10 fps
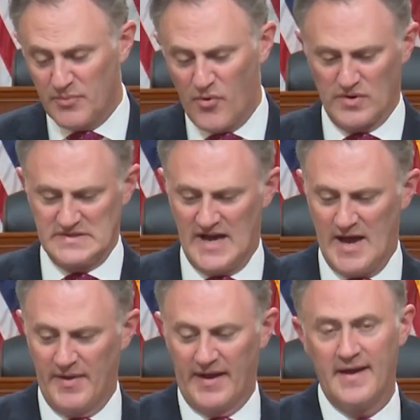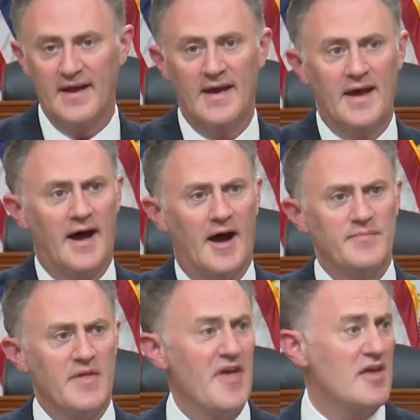an important topic.
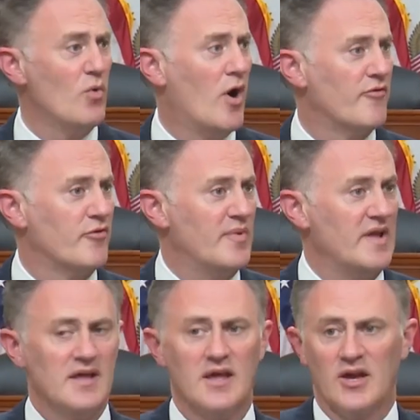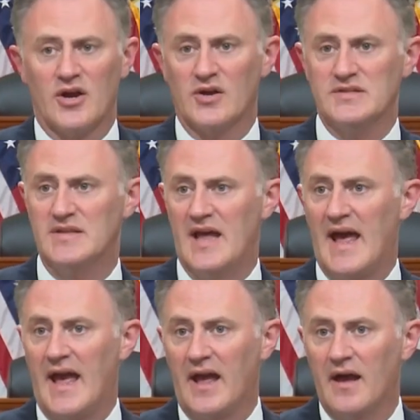And thank you all for being here
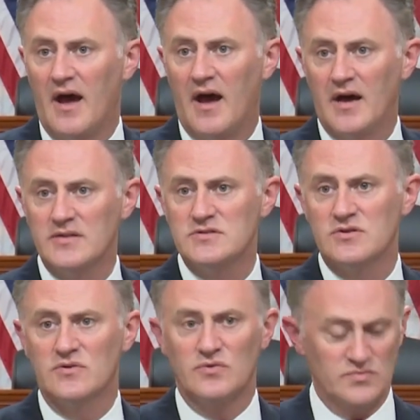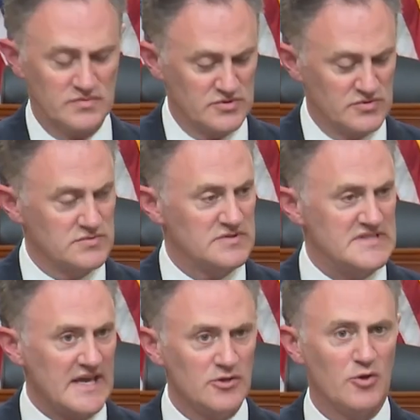today to
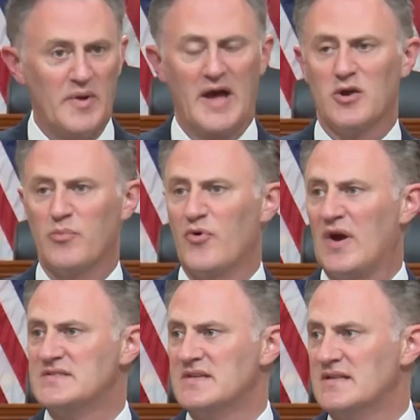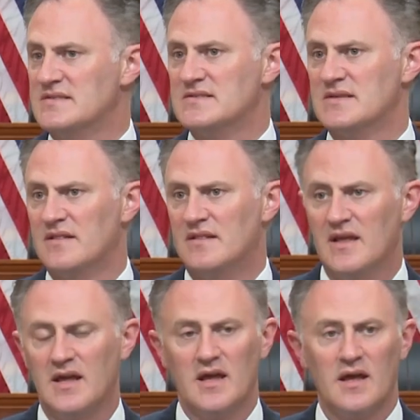signal by your presence
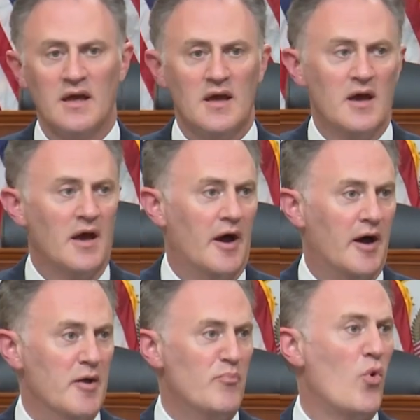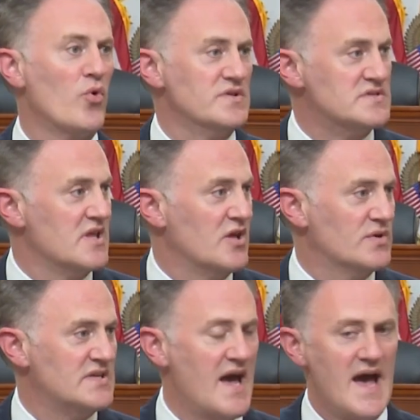the importance that you
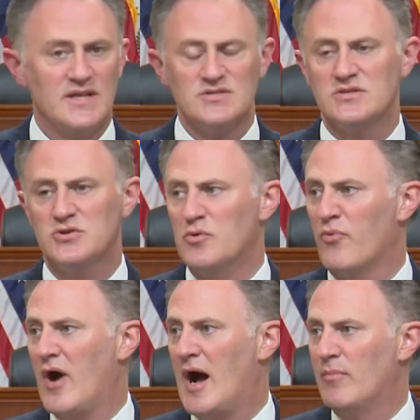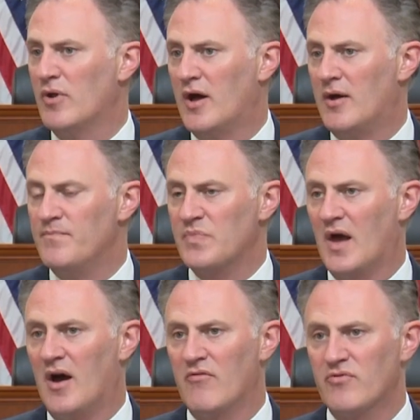attach to the problem
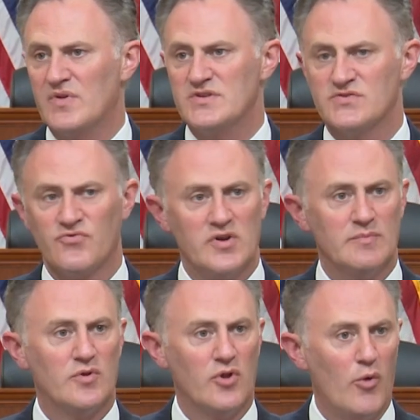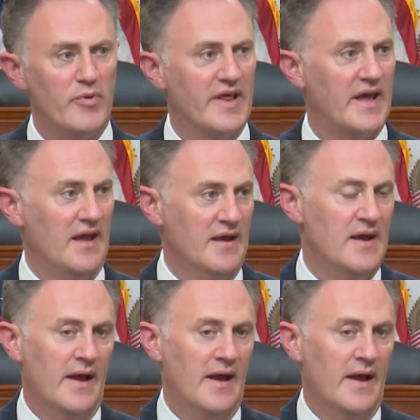of religious freedom globally